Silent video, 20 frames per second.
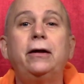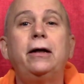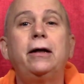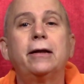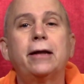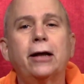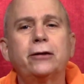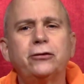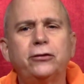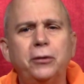
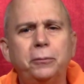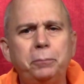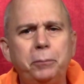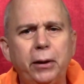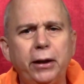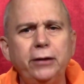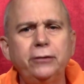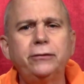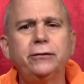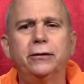that's the
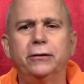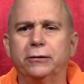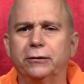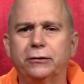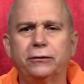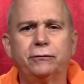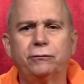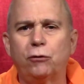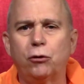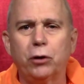
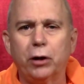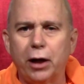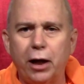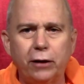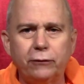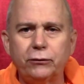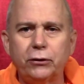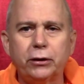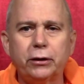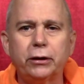basis for
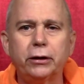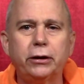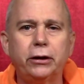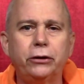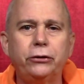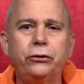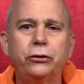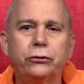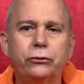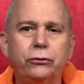everything in
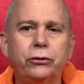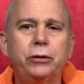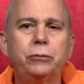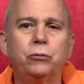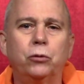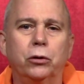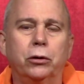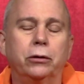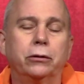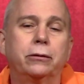your dream
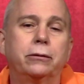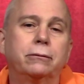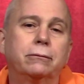world.